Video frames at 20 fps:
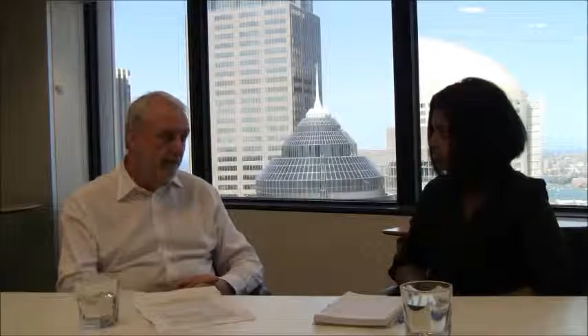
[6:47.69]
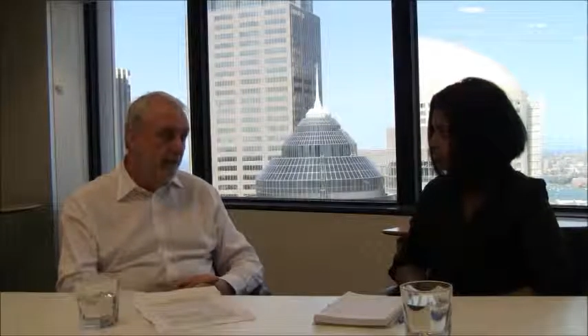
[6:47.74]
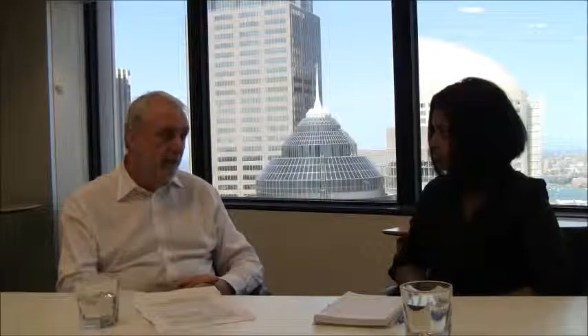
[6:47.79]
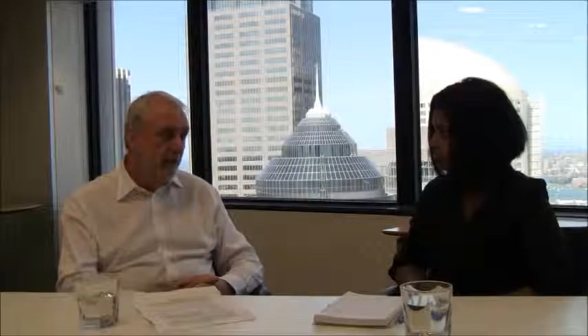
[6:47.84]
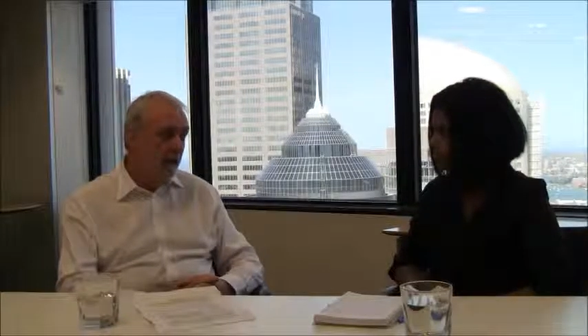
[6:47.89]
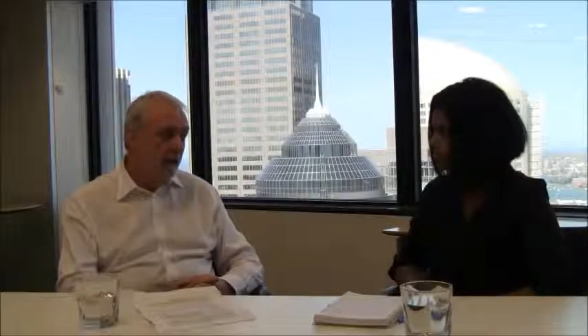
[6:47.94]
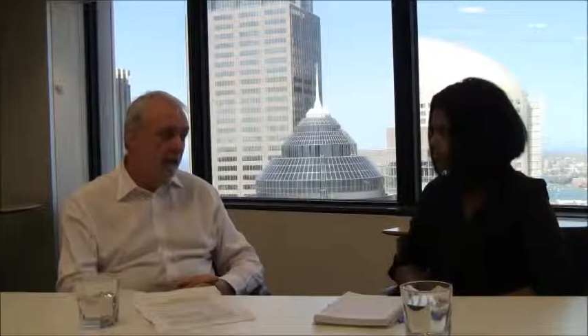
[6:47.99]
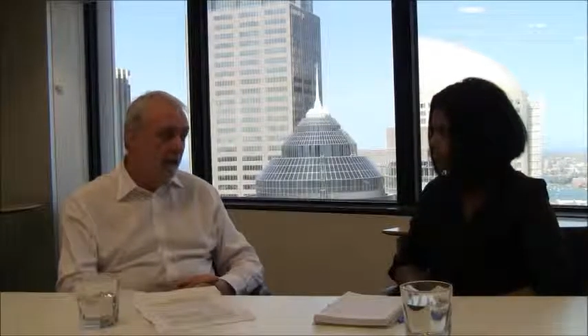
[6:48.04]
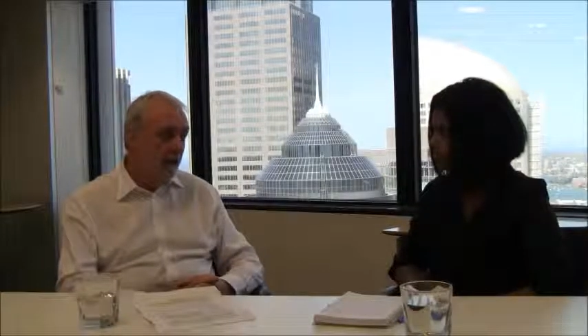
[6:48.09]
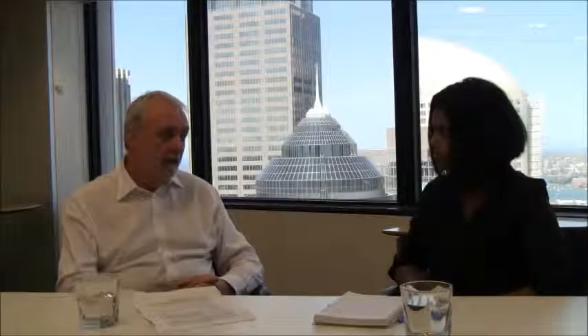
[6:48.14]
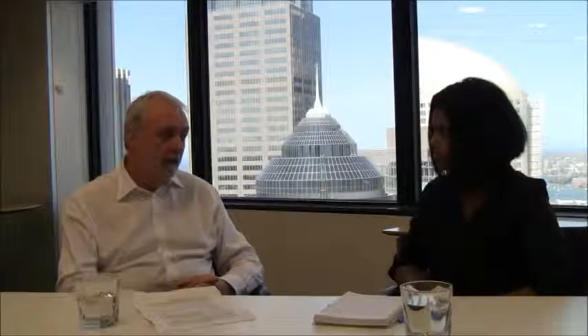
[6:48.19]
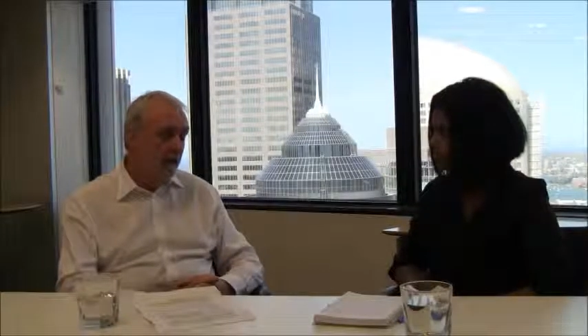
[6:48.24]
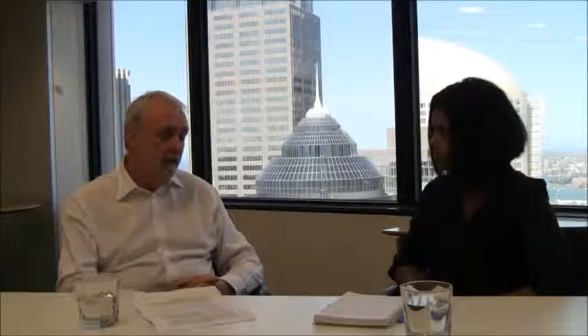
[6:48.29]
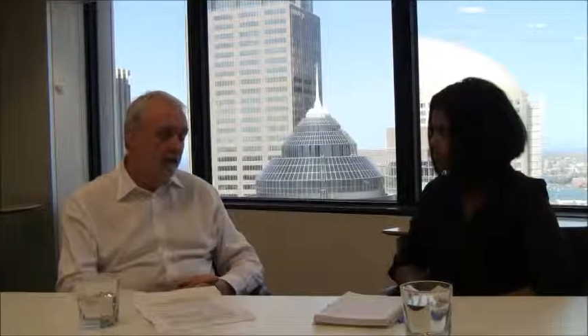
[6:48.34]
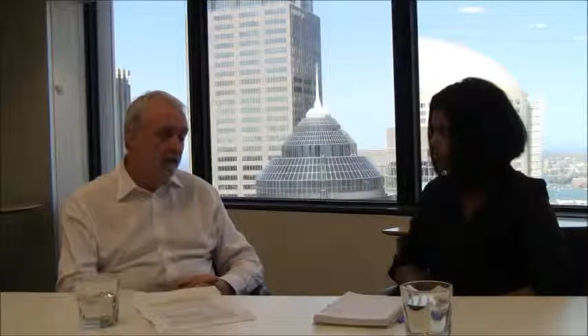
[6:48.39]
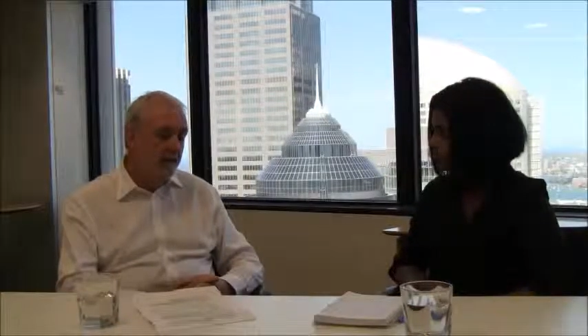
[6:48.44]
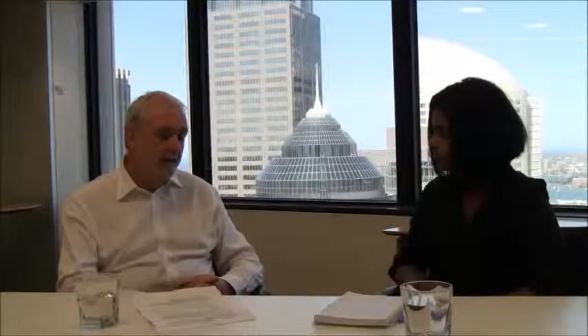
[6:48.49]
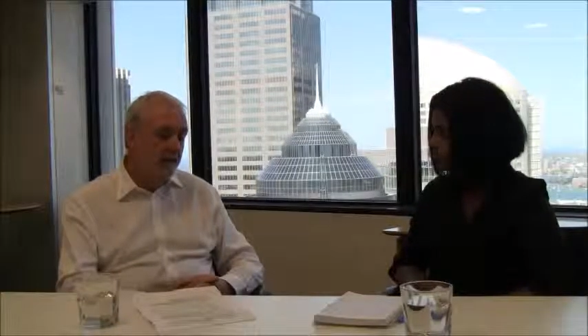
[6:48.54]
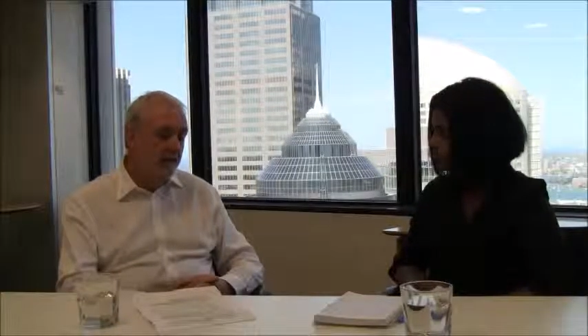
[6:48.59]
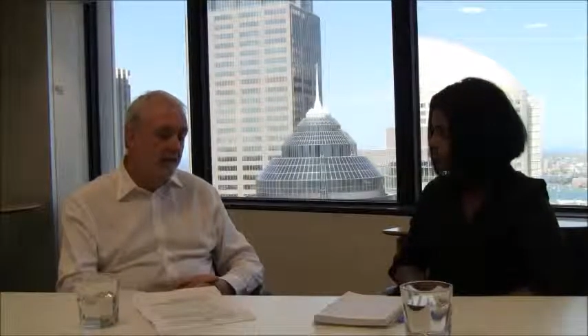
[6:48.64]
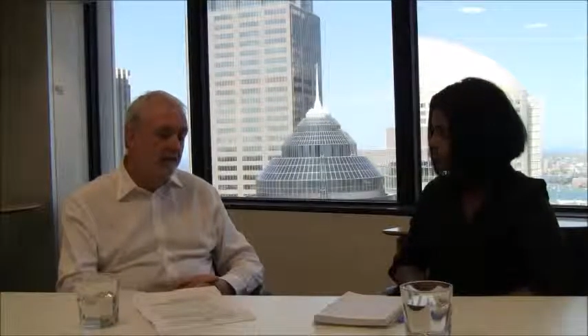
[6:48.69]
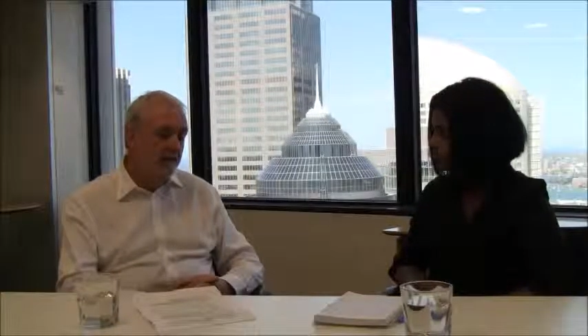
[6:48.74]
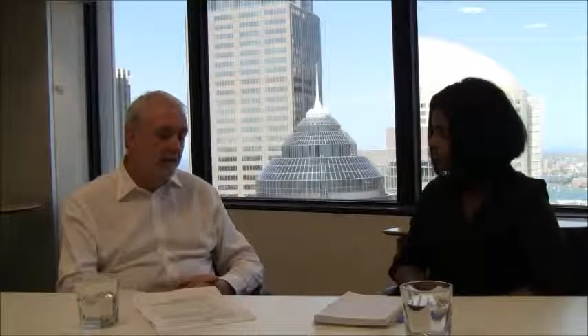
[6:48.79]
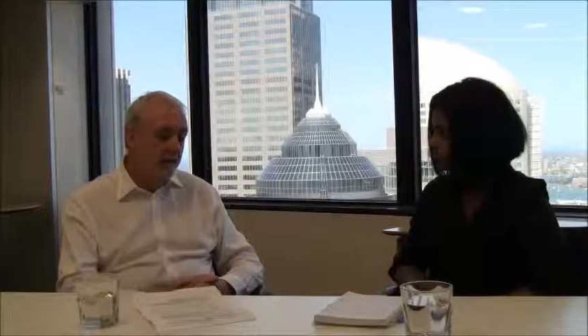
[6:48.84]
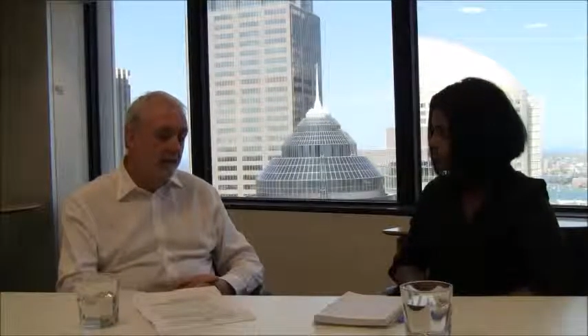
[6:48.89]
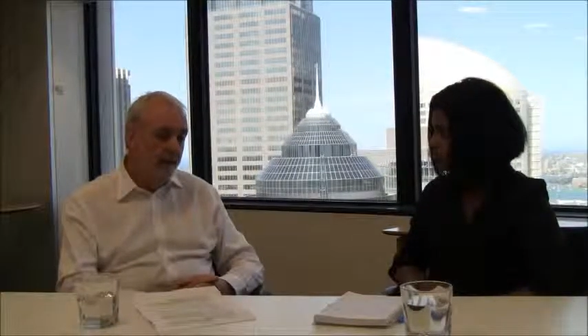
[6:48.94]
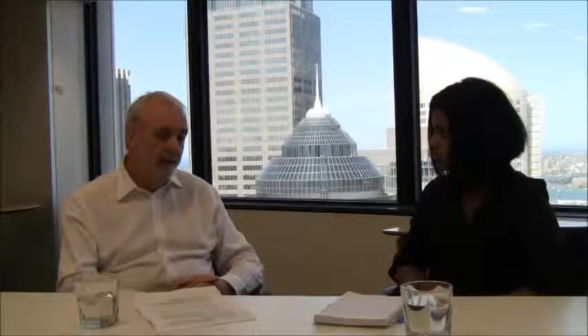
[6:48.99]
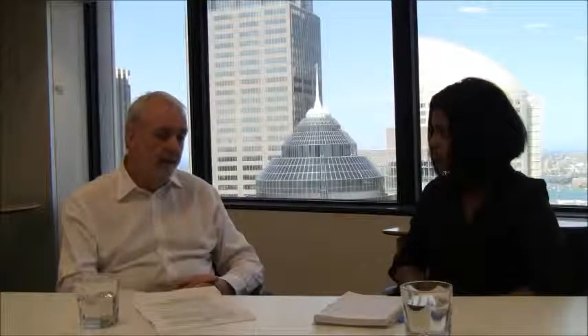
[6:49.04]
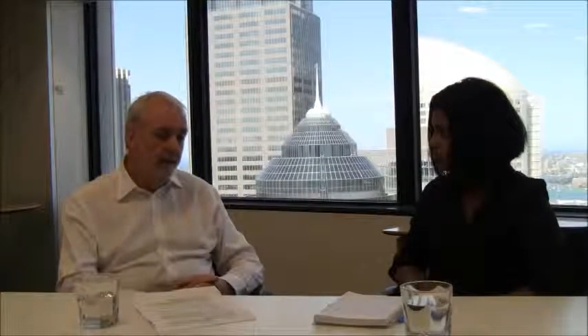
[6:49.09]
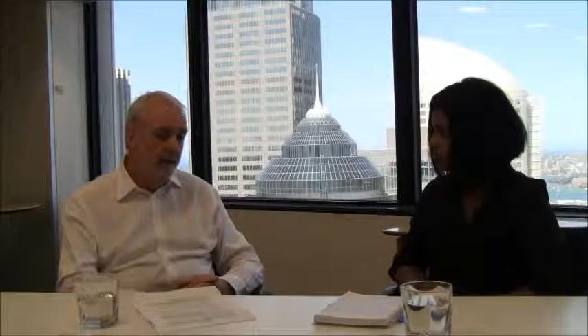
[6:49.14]
And if it's based on good
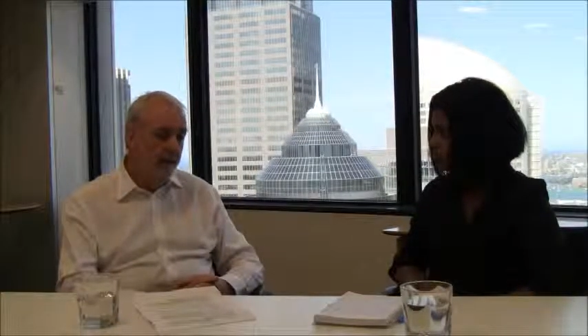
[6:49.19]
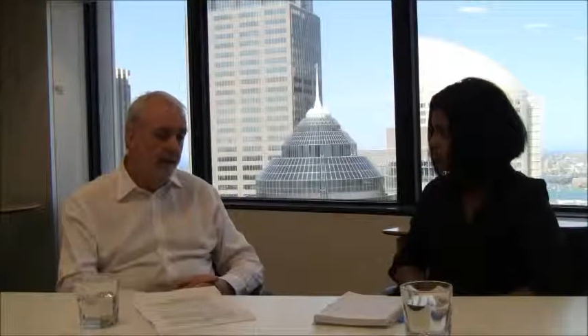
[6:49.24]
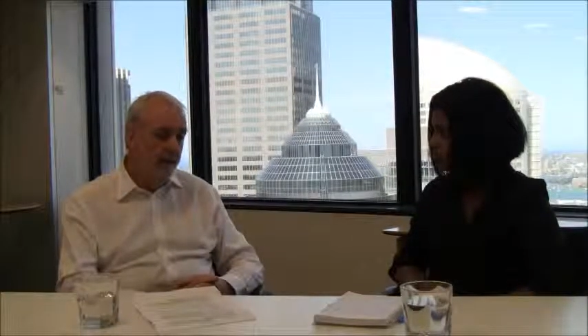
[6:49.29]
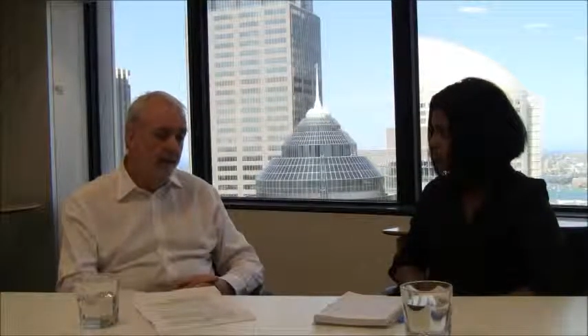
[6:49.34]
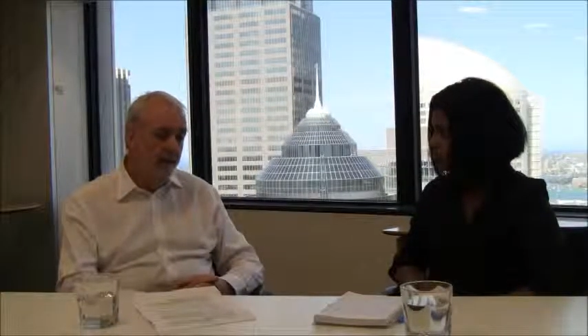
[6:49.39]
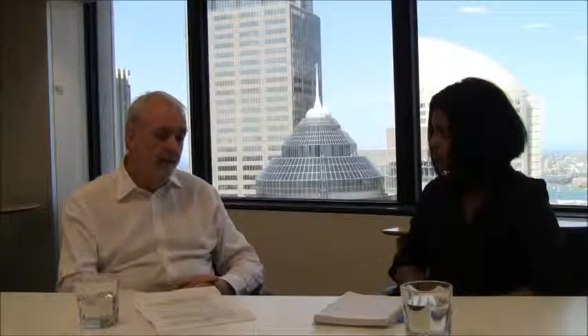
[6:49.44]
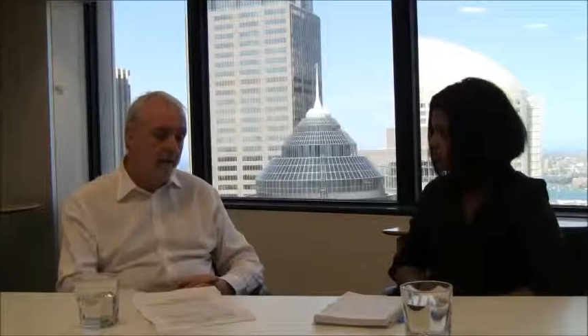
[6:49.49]
faith